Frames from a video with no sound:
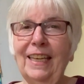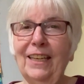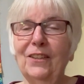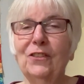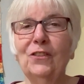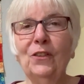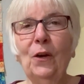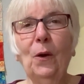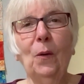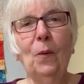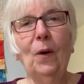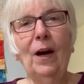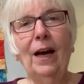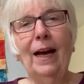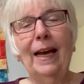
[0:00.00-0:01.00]
So
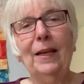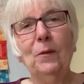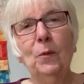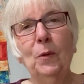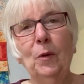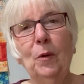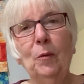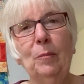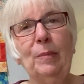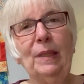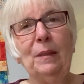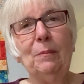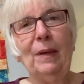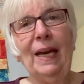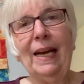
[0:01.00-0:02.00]
I will
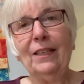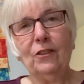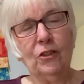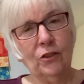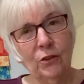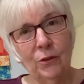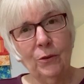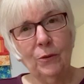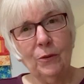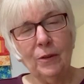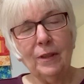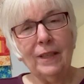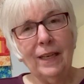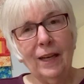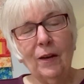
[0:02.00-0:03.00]
be back soon
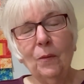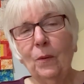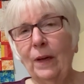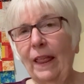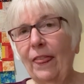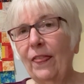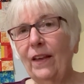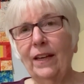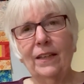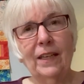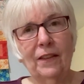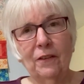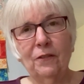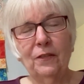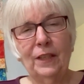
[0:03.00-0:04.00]
with
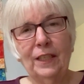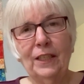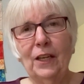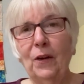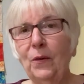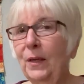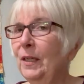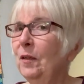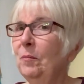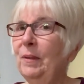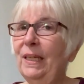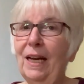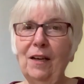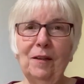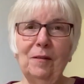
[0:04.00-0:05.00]
another video. It'll be
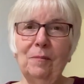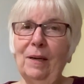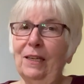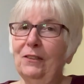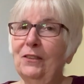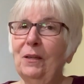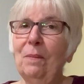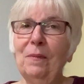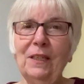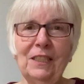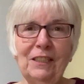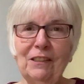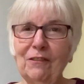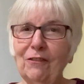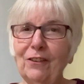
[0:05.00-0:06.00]
out about something
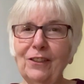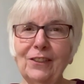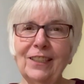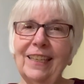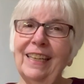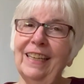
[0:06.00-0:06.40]
different.